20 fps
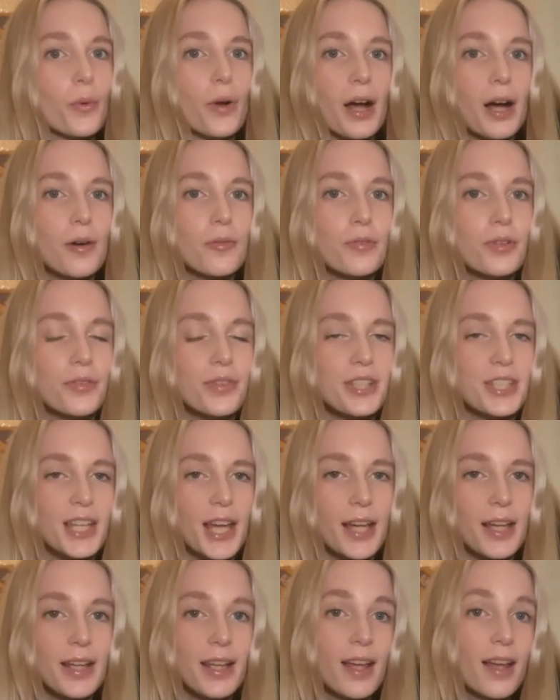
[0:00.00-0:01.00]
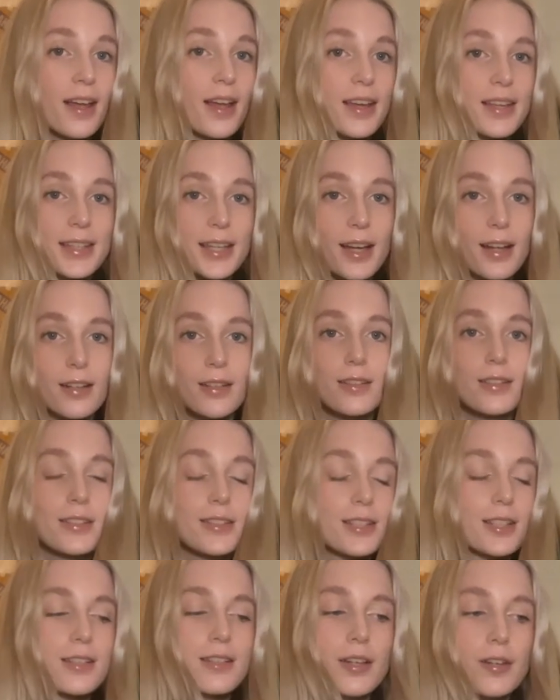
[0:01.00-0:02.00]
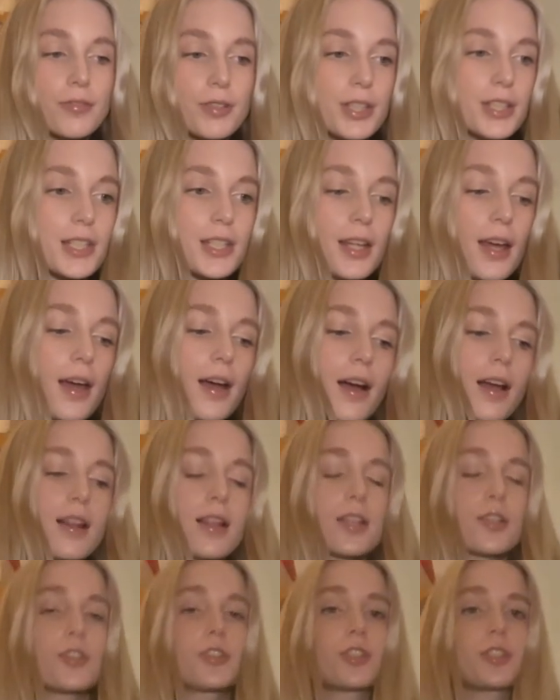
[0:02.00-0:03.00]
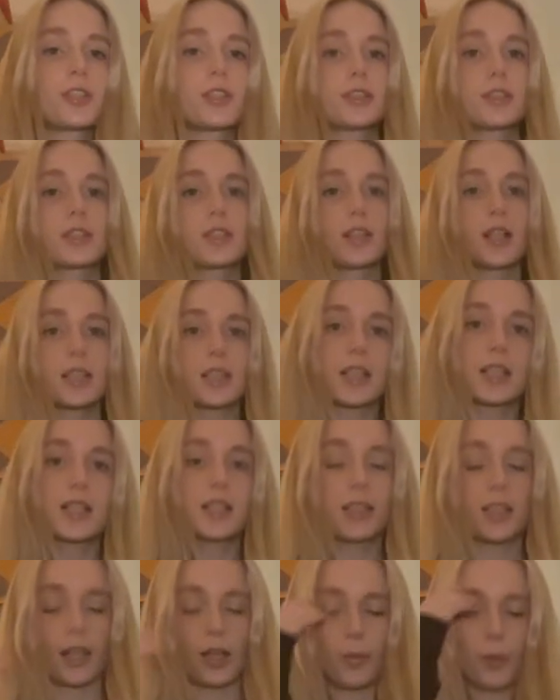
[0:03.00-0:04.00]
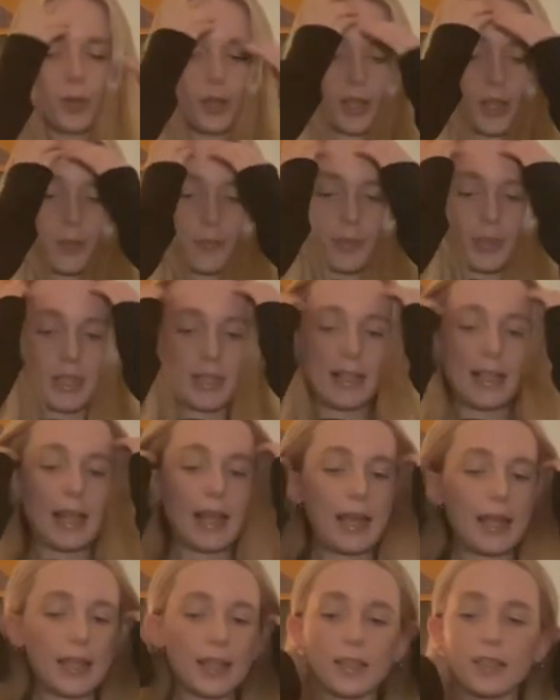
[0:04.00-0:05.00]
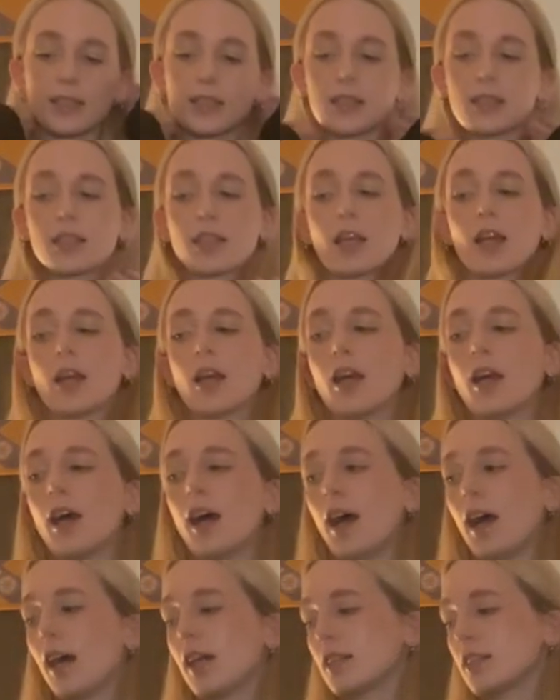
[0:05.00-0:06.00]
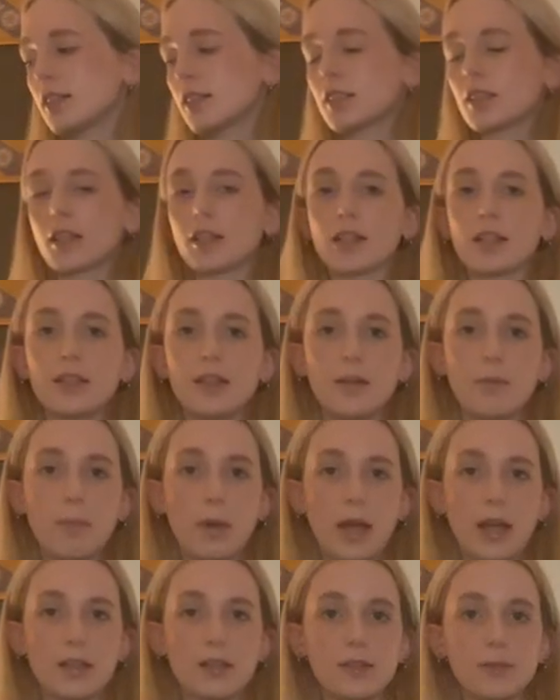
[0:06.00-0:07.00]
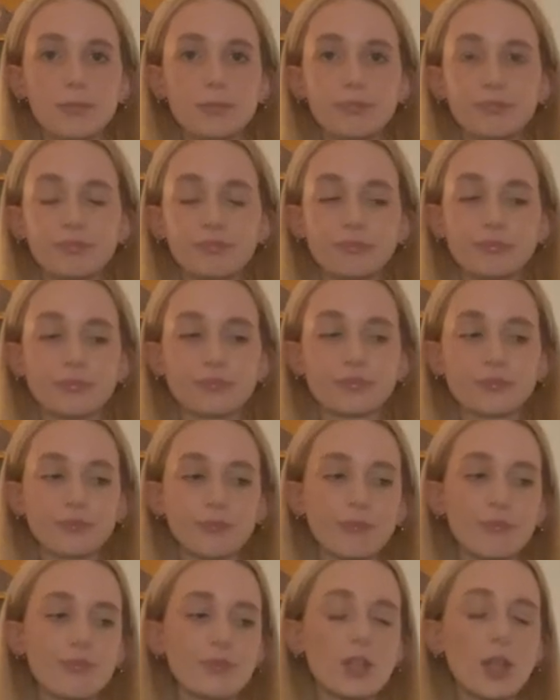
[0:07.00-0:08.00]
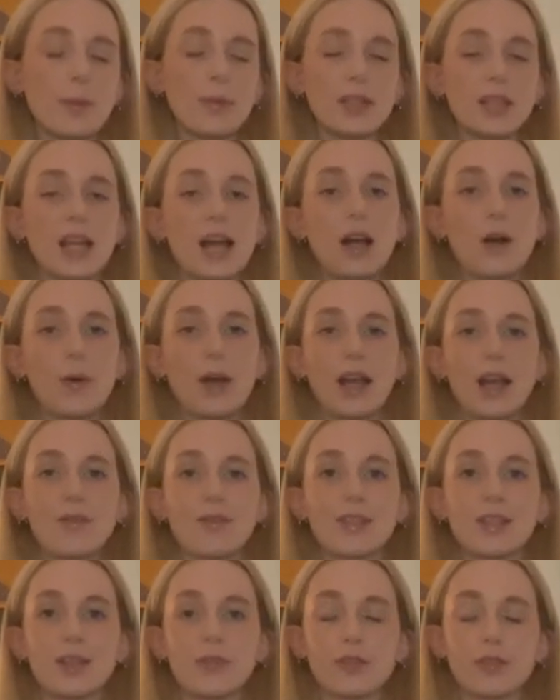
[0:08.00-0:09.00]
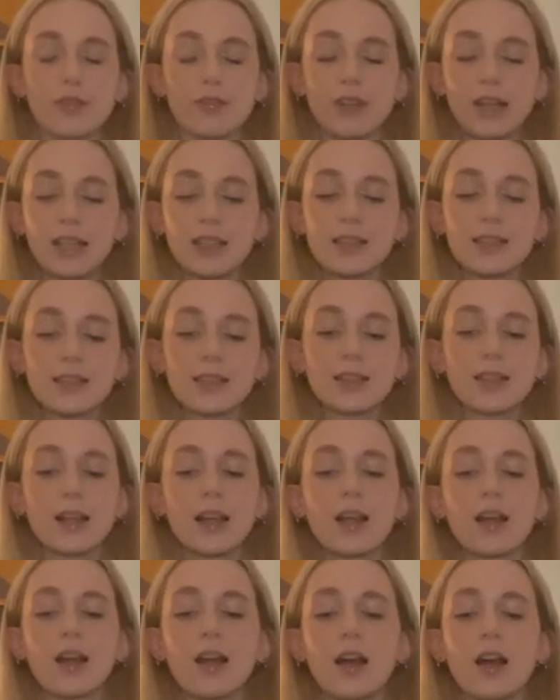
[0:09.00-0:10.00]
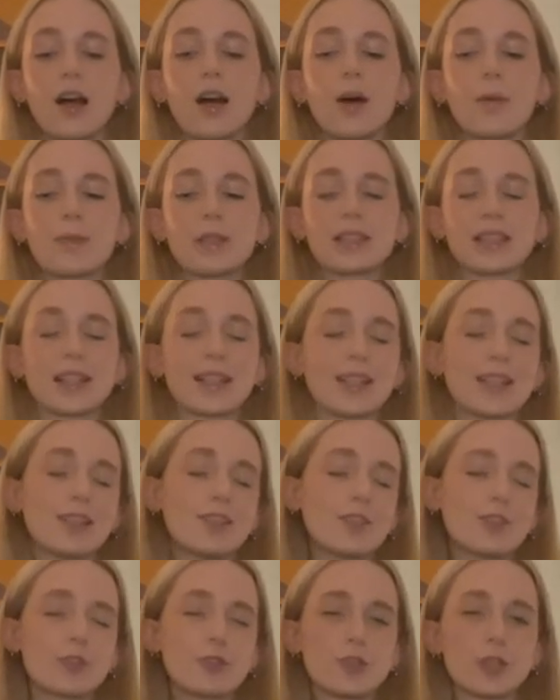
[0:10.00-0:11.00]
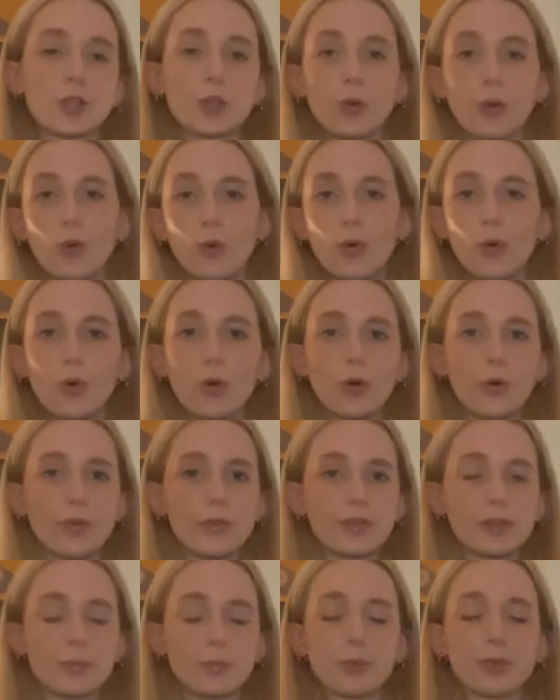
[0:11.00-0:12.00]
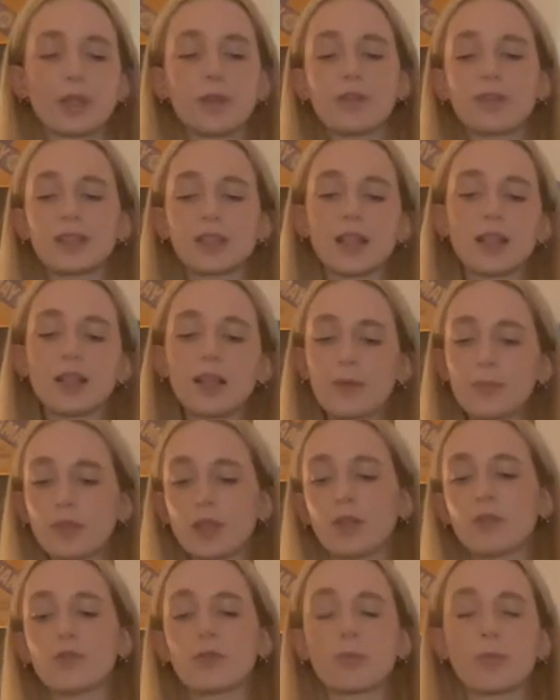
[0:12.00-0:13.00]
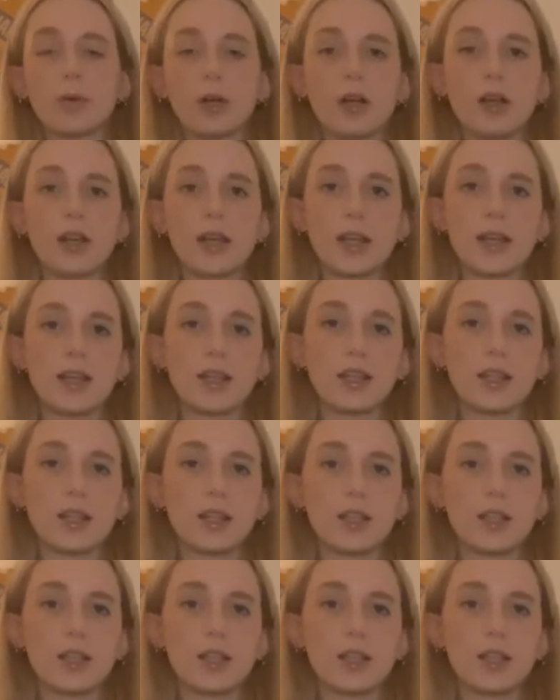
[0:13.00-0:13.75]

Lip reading: outfit of the day. Again, did nothing today. I literally just studied. I woke up really late and studied in bed. But now I have another event. It's like an industry talk with some previous alumni from my